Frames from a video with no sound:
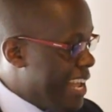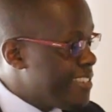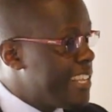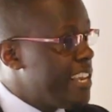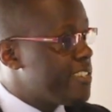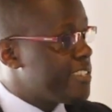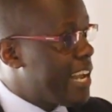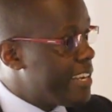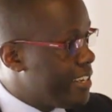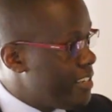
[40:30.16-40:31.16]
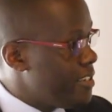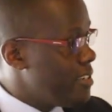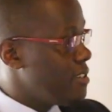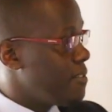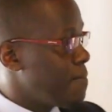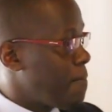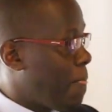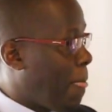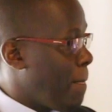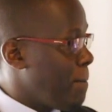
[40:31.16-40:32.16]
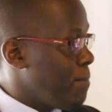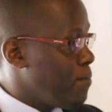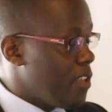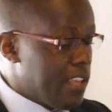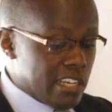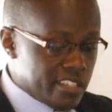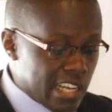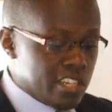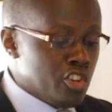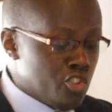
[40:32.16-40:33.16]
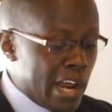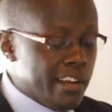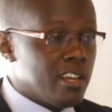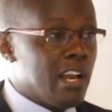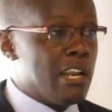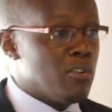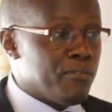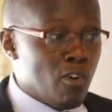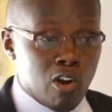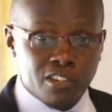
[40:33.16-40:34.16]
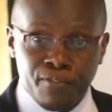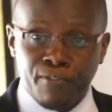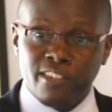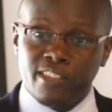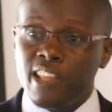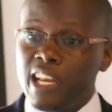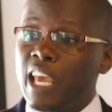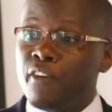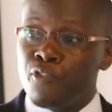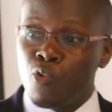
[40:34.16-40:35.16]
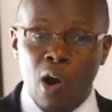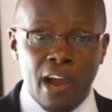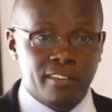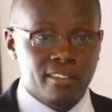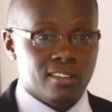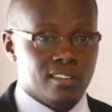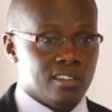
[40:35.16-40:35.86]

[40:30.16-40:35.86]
As they started, he had started running, and of course, faster than everyone,